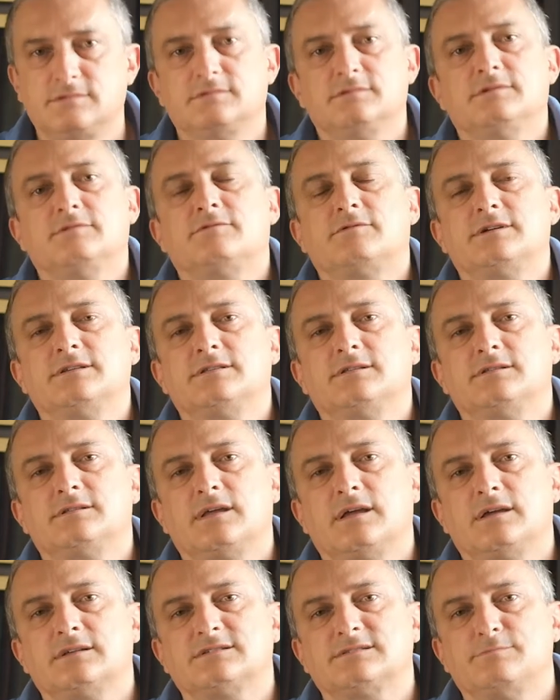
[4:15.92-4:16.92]
written
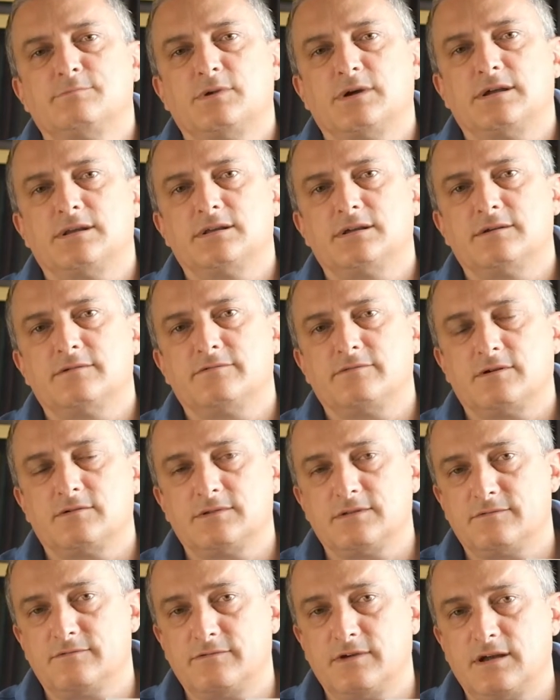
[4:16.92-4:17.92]
text by the
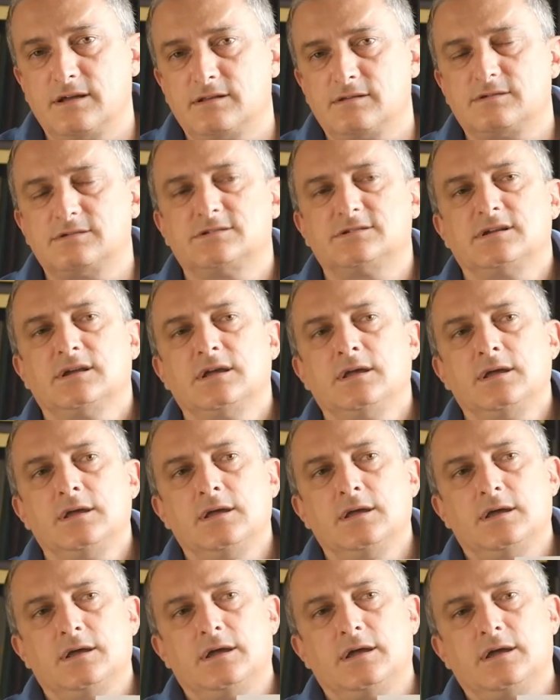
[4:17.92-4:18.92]
founding fathers,
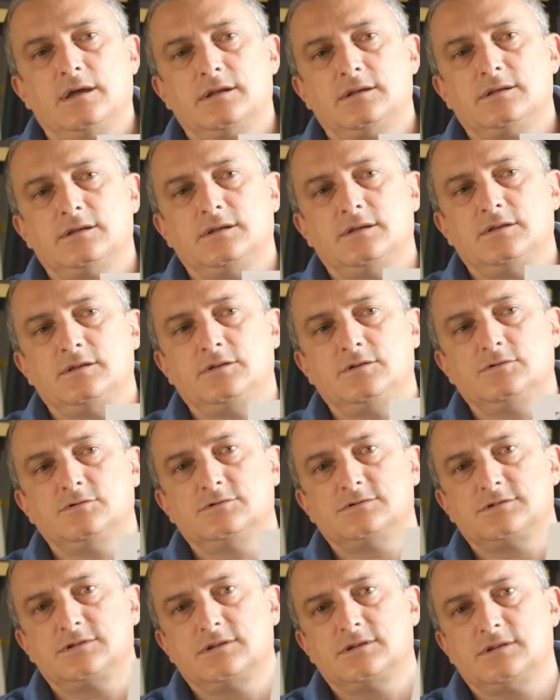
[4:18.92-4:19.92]
and you
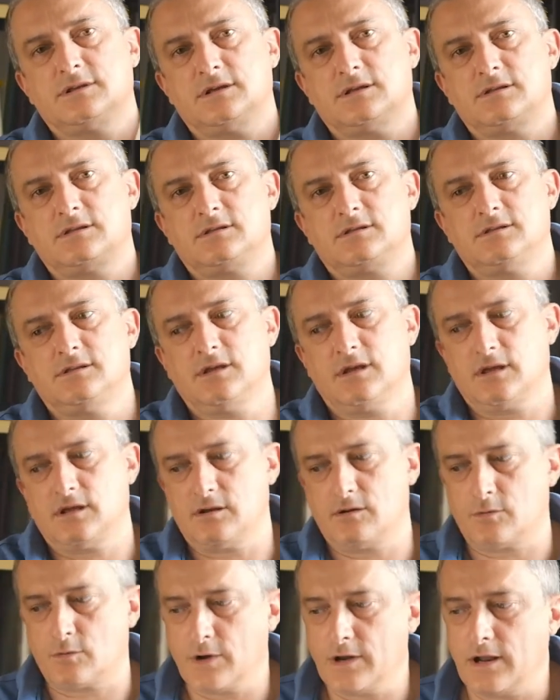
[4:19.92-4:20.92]
see that the
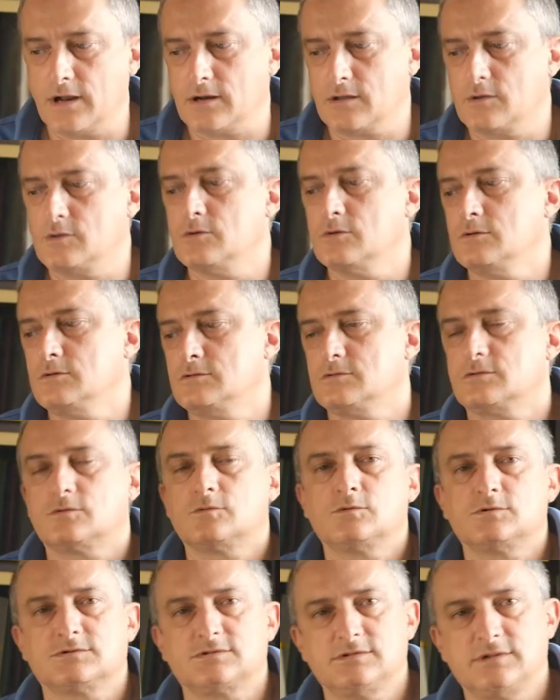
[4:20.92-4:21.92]
real culture
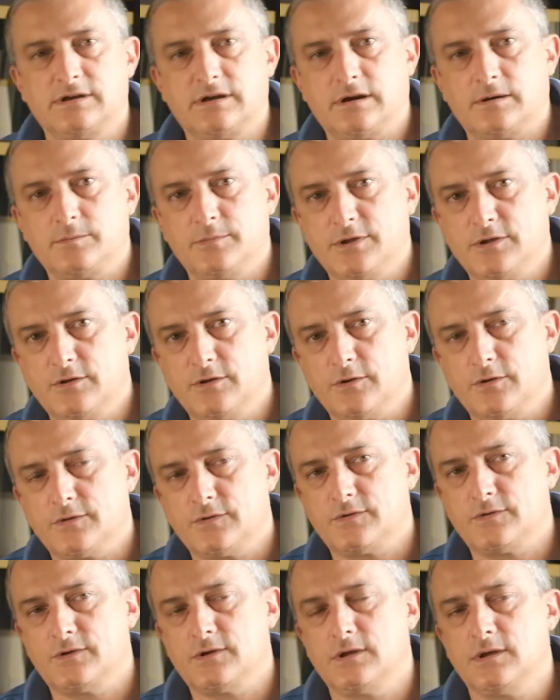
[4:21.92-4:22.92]
was there,
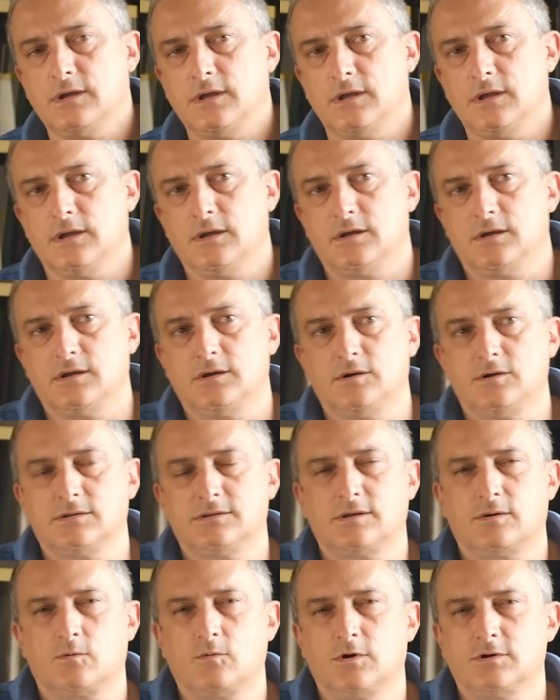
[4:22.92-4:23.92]
because
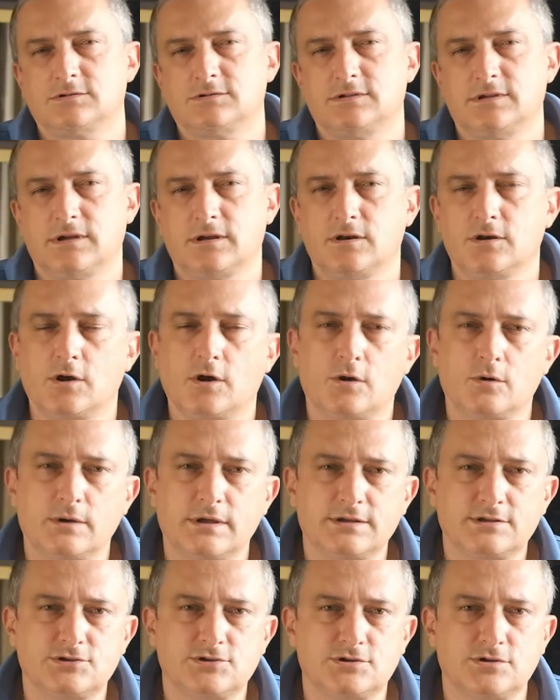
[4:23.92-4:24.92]
there was the
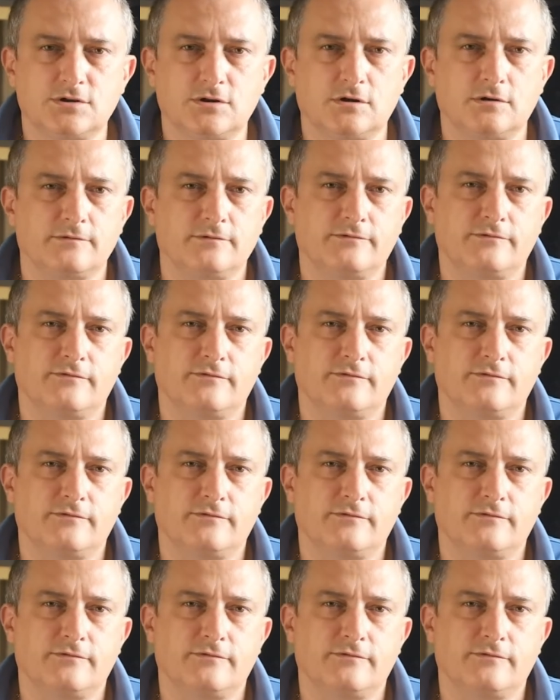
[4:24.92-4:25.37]
knowledge of